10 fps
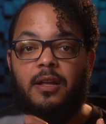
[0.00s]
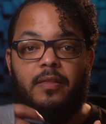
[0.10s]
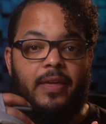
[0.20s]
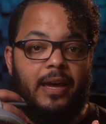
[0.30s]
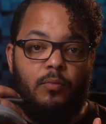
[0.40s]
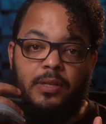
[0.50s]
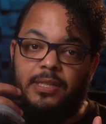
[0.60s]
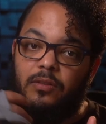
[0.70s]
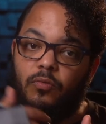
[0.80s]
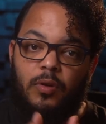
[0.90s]
that we
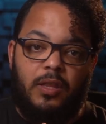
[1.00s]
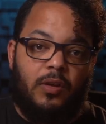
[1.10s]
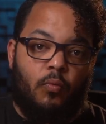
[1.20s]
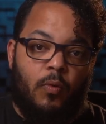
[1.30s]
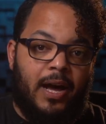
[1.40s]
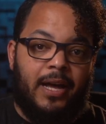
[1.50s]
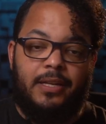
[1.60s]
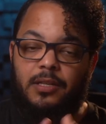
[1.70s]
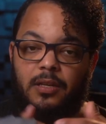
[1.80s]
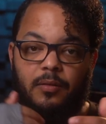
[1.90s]
didn't really want